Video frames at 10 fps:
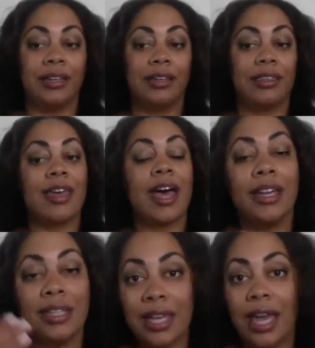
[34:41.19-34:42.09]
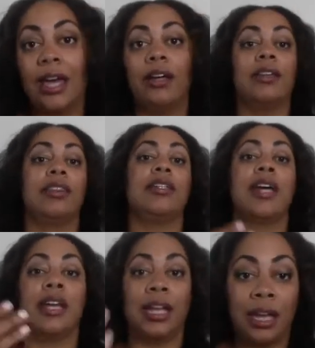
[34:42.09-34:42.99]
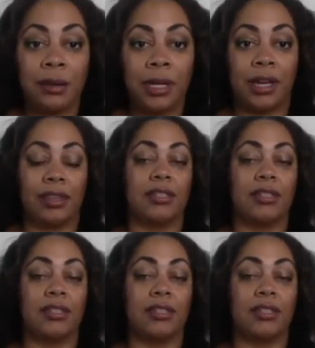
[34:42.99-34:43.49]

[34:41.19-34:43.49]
that is a healthy dynamic.